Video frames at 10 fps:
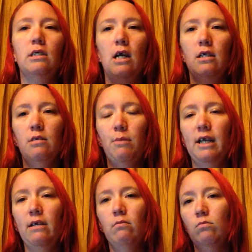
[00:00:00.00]
got into
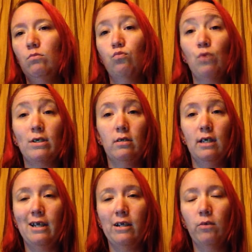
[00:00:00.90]
my
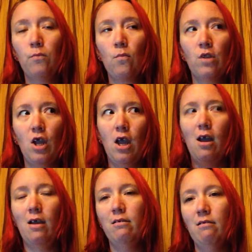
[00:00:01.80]
wrestling gear,
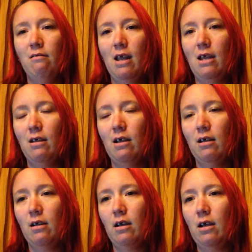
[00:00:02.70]
and
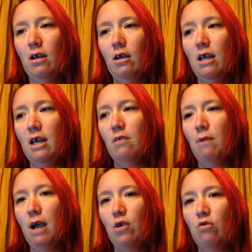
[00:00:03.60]
headed
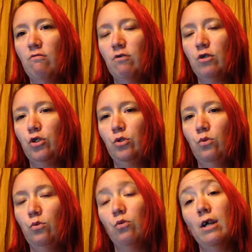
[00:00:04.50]

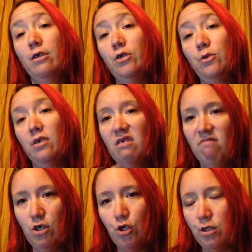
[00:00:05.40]
to the
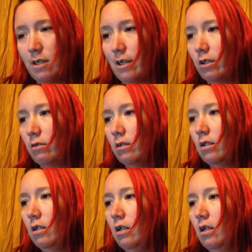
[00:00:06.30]
convention center.
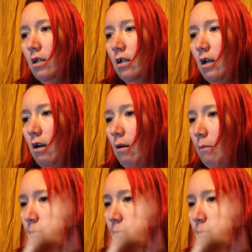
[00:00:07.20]
There